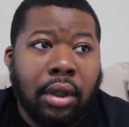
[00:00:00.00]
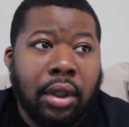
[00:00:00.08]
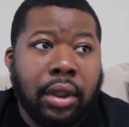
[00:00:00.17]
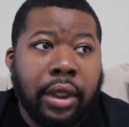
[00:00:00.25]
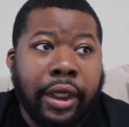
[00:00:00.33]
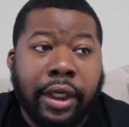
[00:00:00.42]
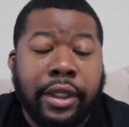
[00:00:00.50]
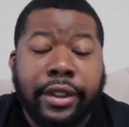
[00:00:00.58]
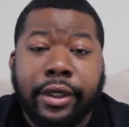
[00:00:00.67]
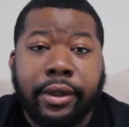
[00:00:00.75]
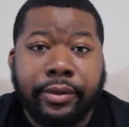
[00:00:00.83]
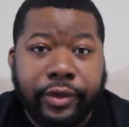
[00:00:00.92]
like in
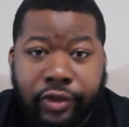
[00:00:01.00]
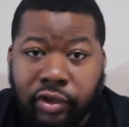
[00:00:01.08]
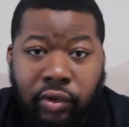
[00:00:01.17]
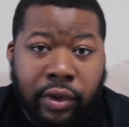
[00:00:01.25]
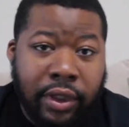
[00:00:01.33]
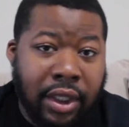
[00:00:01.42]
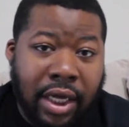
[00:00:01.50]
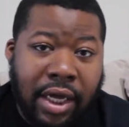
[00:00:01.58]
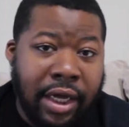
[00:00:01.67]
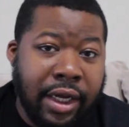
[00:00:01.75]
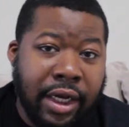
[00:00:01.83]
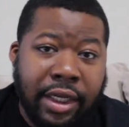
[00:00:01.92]
terms of
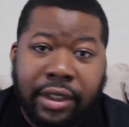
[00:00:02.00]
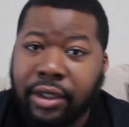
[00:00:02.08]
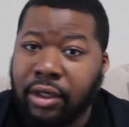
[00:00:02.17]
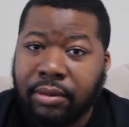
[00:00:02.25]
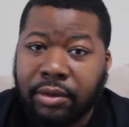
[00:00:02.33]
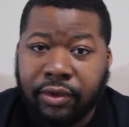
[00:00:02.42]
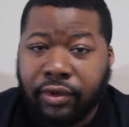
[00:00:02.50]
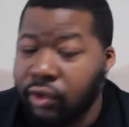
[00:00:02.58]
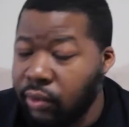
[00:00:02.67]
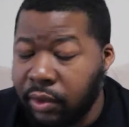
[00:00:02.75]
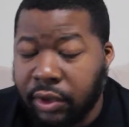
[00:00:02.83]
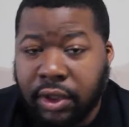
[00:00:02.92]
storyline, in terms of
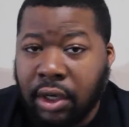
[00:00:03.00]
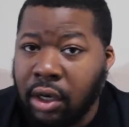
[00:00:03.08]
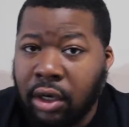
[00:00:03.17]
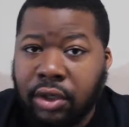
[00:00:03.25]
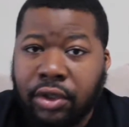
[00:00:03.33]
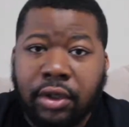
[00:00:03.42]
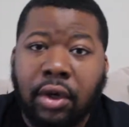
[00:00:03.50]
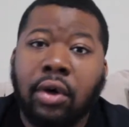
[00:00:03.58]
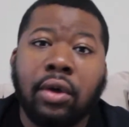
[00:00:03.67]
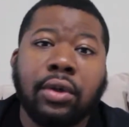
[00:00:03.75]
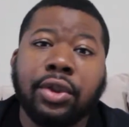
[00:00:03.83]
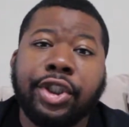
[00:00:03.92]
superstars, the
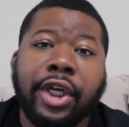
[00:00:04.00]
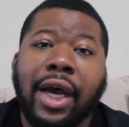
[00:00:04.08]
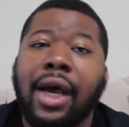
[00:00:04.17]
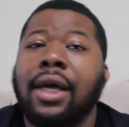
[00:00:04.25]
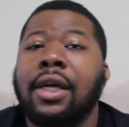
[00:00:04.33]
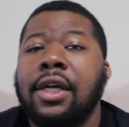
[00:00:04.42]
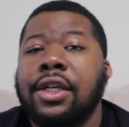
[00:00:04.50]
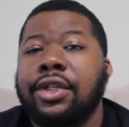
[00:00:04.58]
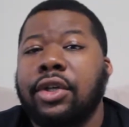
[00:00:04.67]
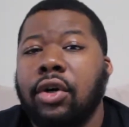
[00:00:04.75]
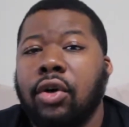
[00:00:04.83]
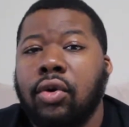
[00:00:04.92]
whole shot.
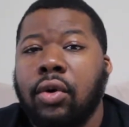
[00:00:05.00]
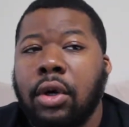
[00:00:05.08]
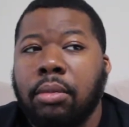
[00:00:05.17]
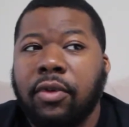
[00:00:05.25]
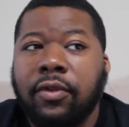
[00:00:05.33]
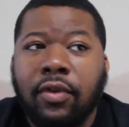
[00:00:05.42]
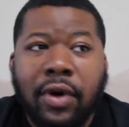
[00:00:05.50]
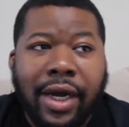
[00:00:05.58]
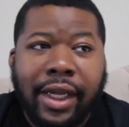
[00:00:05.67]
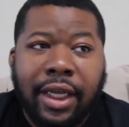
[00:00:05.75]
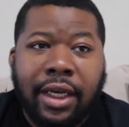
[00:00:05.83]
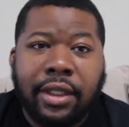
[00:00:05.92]
So before I
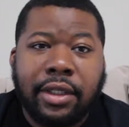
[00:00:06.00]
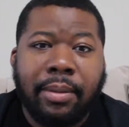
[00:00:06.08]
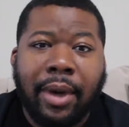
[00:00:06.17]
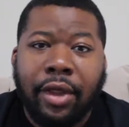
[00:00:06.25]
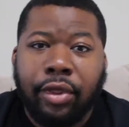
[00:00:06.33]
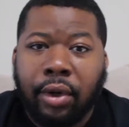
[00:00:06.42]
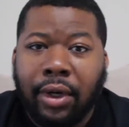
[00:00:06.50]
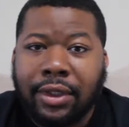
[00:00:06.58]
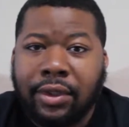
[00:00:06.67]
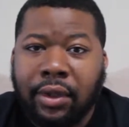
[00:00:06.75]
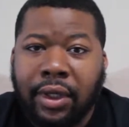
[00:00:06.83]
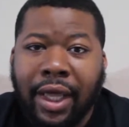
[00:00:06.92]
get into my
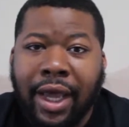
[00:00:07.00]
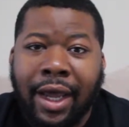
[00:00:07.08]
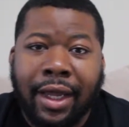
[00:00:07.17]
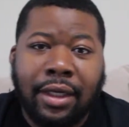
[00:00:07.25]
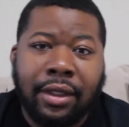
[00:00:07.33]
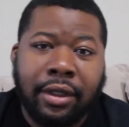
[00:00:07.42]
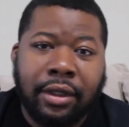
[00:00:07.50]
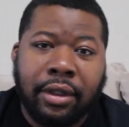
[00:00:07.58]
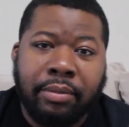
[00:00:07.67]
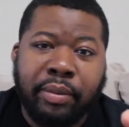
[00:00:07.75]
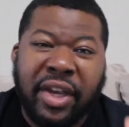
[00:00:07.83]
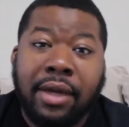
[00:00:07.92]
thoughts on that, the,
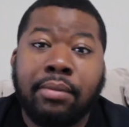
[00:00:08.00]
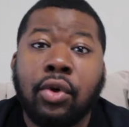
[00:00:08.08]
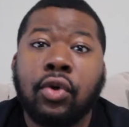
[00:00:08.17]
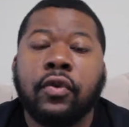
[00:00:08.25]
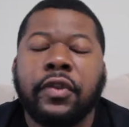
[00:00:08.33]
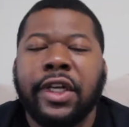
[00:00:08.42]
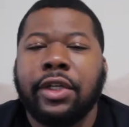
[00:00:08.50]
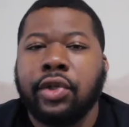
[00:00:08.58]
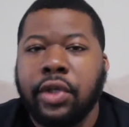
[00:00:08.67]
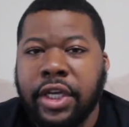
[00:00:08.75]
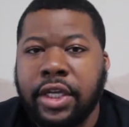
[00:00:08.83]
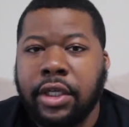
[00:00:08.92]
the big moves that
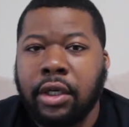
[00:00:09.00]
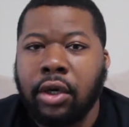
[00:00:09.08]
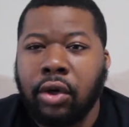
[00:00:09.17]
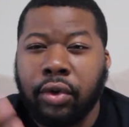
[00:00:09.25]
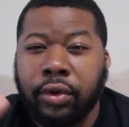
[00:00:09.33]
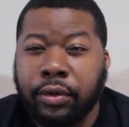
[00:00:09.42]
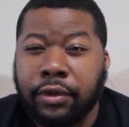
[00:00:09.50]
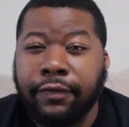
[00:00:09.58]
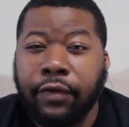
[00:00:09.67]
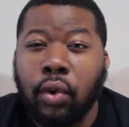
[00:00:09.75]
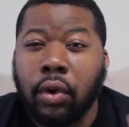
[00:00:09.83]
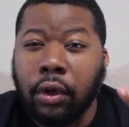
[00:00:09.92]
you need to know, there was
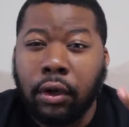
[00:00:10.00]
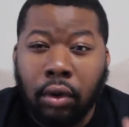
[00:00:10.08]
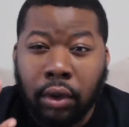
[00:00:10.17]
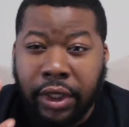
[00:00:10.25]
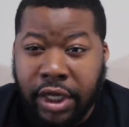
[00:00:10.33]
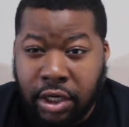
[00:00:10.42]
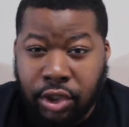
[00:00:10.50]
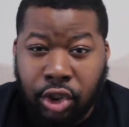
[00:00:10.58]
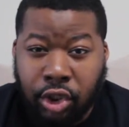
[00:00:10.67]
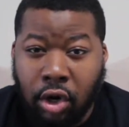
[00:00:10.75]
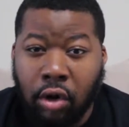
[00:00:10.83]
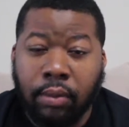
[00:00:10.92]
four on each
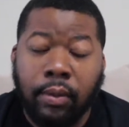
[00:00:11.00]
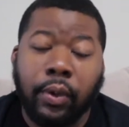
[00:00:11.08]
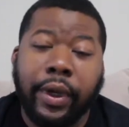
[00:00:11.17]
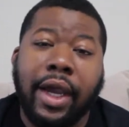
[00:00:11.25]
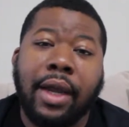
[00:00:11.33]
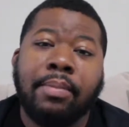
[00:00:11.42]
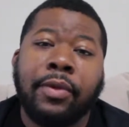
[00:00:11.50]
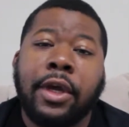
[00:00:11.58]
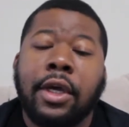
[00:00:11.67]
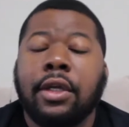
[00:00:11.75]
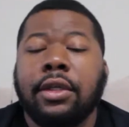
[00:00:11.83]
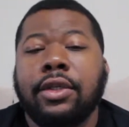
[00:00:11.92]
show, okay?
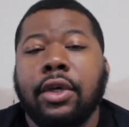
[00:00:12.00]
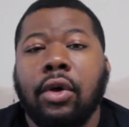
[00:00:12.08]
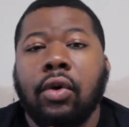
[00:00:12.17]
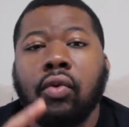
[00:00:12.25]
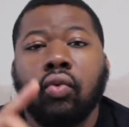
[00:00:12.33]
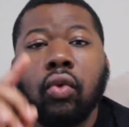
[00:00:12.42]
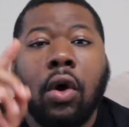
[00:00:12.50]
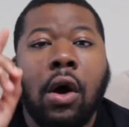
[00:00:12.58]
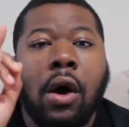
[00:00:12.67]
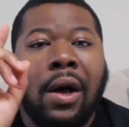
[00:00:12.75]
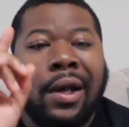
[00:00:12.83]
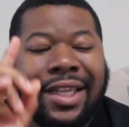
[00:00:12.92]
So
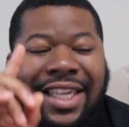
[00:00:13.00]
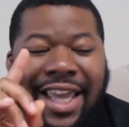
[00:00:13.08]
Raw